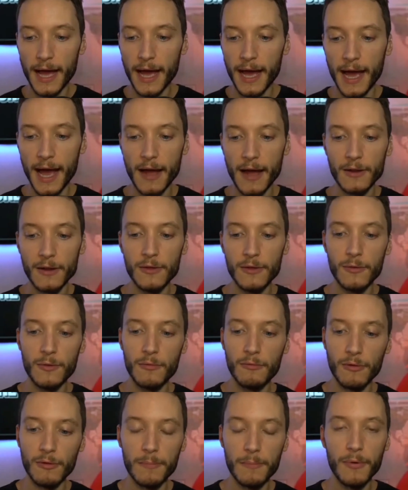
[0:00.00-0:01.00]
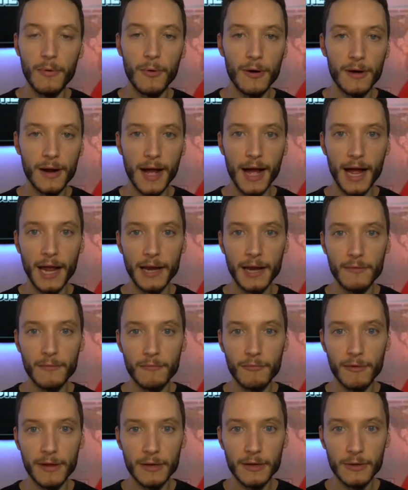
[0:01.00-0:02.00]
How do you report on
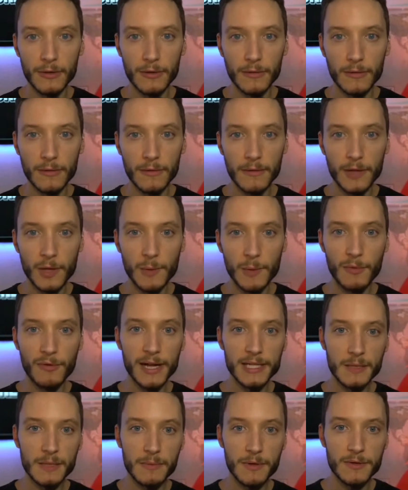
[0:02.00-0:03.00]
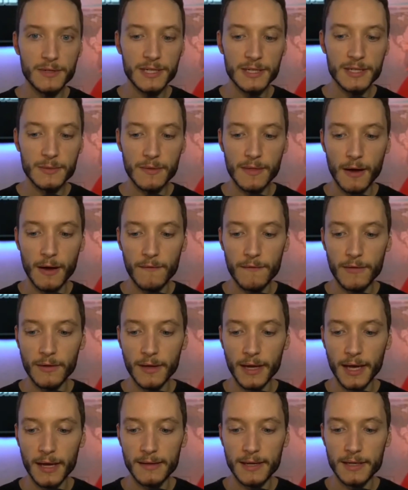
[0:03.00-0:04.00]
real human rights abuses without
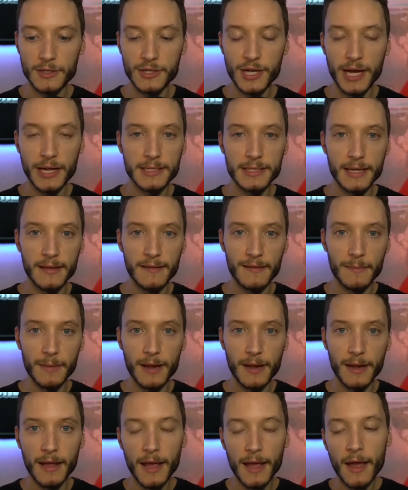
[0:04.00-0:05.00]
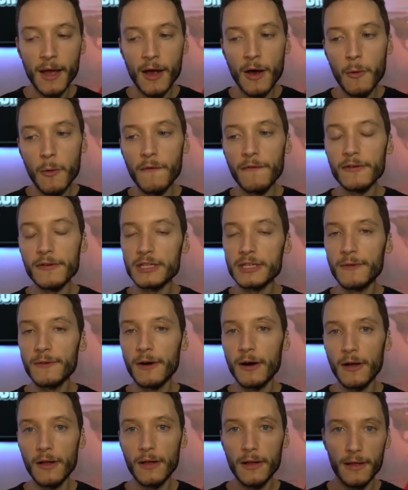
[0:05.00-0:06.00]
feeling anti-China sentiment? Well, first of
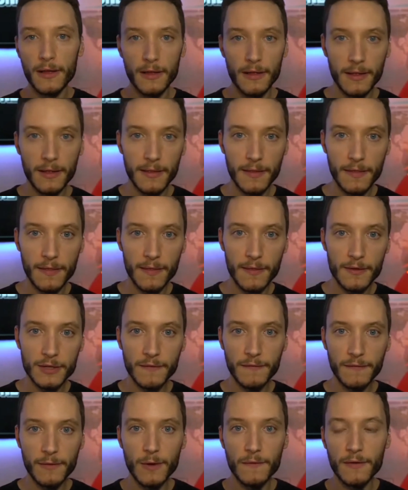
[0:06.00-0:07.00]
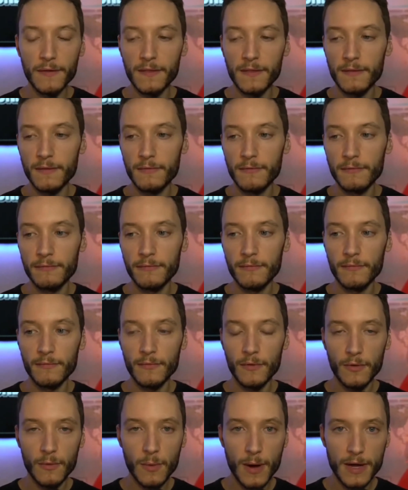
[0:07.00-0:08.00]
all, there's a few different
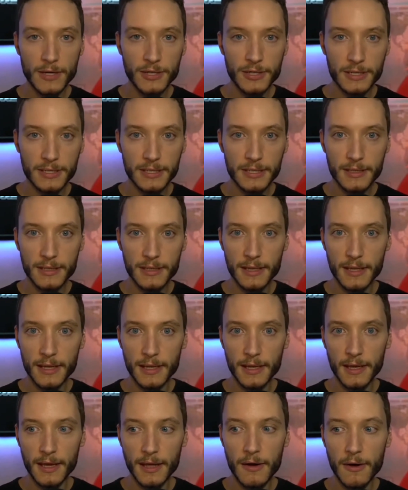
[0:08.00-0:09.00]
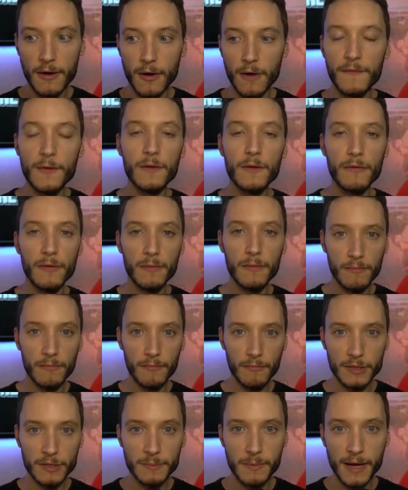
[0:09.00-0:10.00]
questions here, or a few different
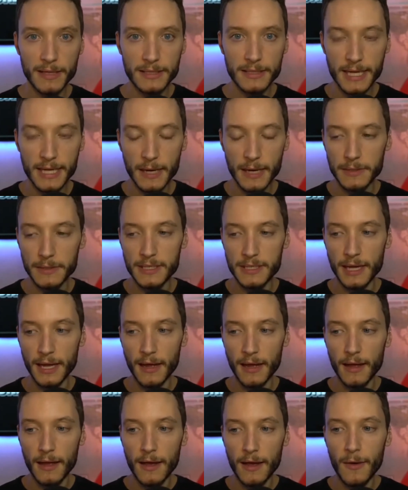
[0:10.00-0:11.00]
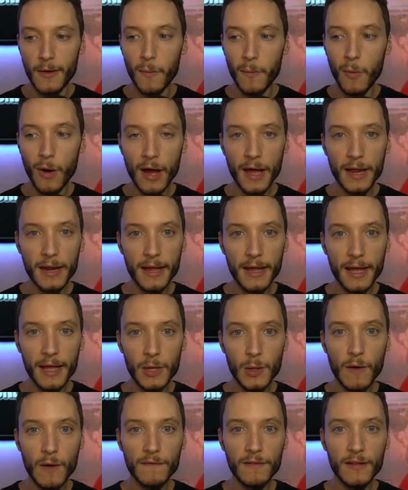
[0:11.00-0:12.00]
responses, I would say. One,
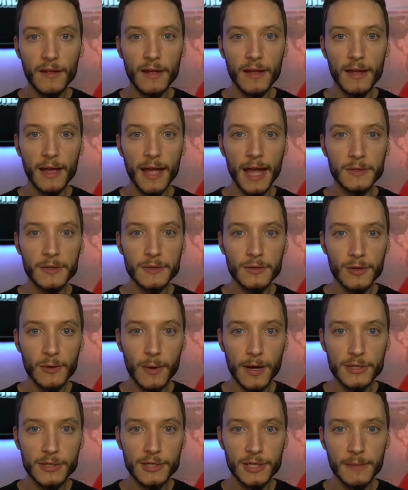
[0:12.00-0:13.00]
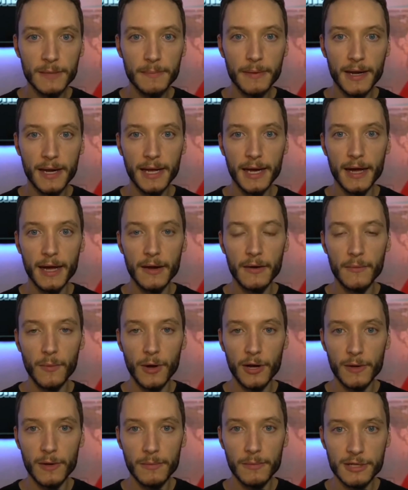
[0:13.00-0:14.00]
you have to answer the question depending on
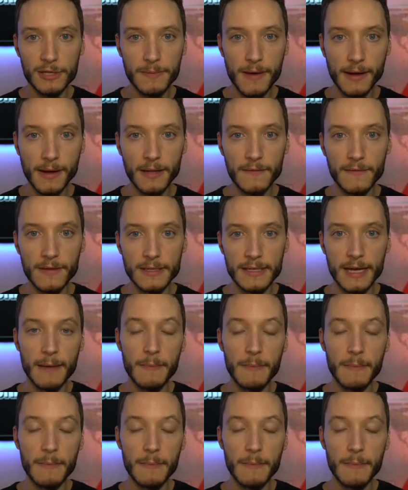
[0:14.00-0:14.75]
what your perspective is.